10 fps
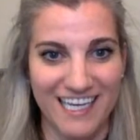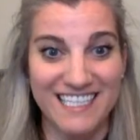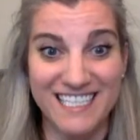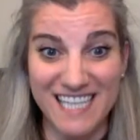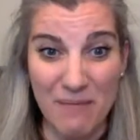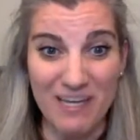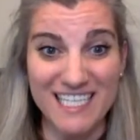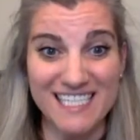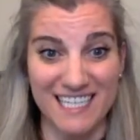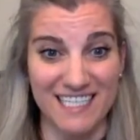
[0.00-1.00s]
Does that make
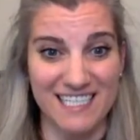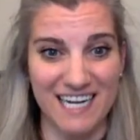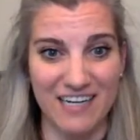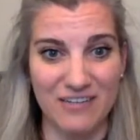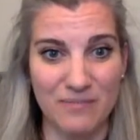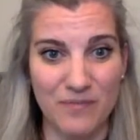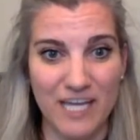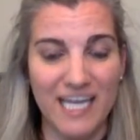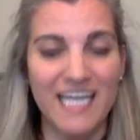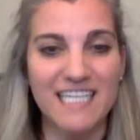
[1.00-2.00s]
sense now?
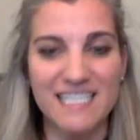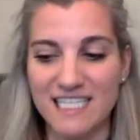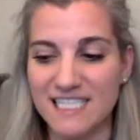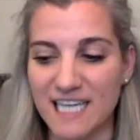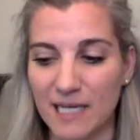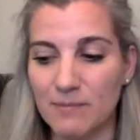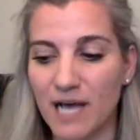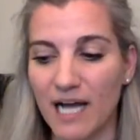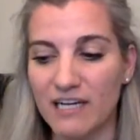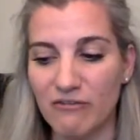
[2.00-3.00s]
It's the same
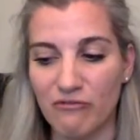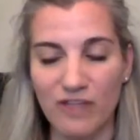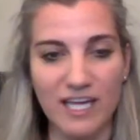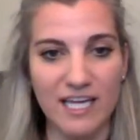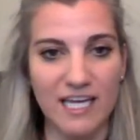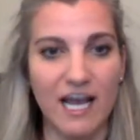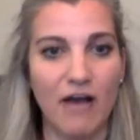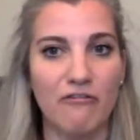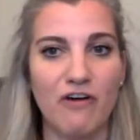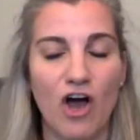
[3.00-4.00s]
kind of thing
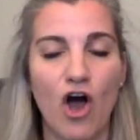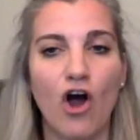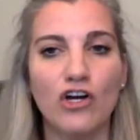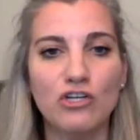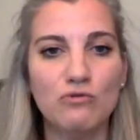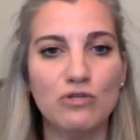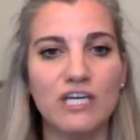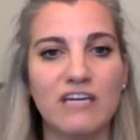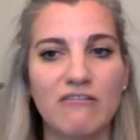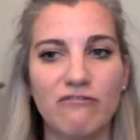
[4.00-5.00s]
of, are you
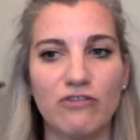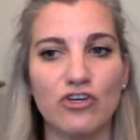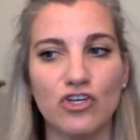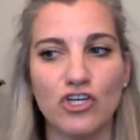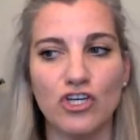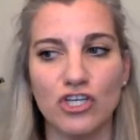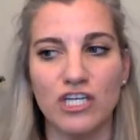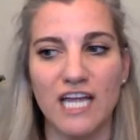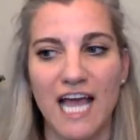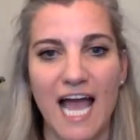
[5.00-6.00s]
looking for the
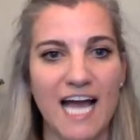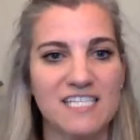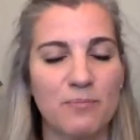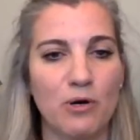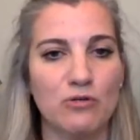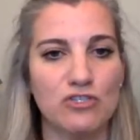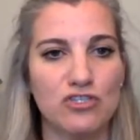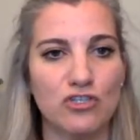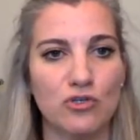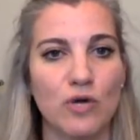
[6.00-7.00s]
good as opposed
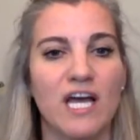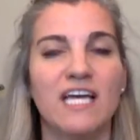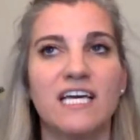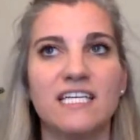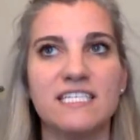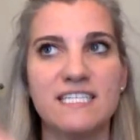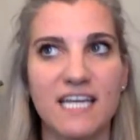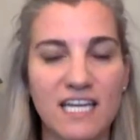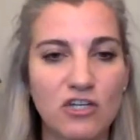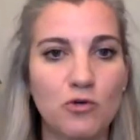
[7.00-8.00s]
to
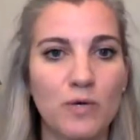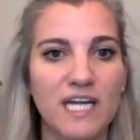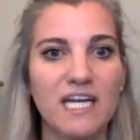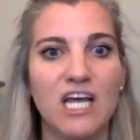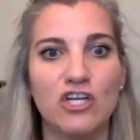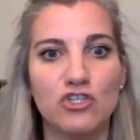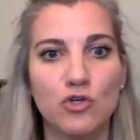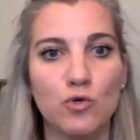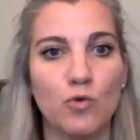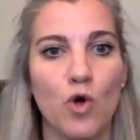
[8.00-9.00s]
continuing
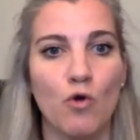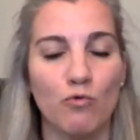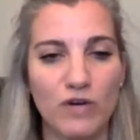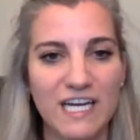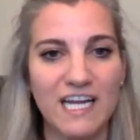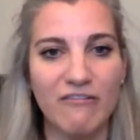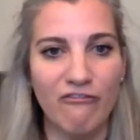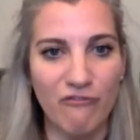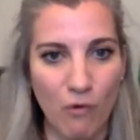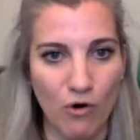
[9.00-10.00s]
to
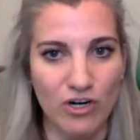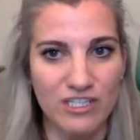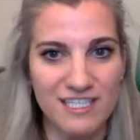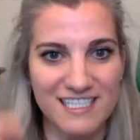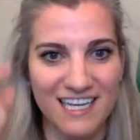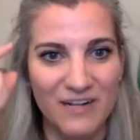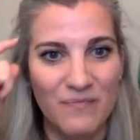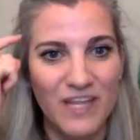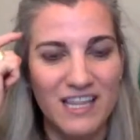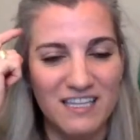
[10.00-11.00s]
reinforce
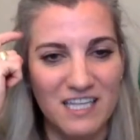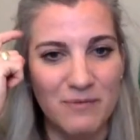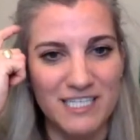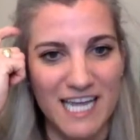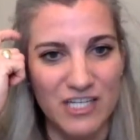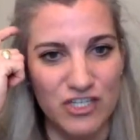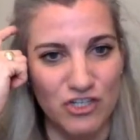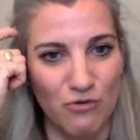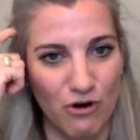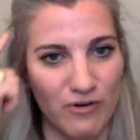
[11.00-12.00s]
the limitation
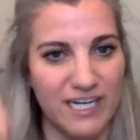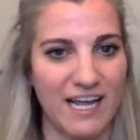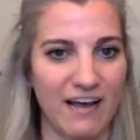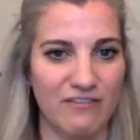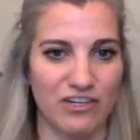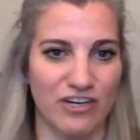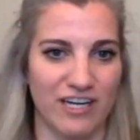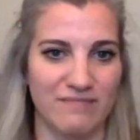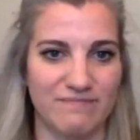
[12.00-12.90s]
you already have in your head?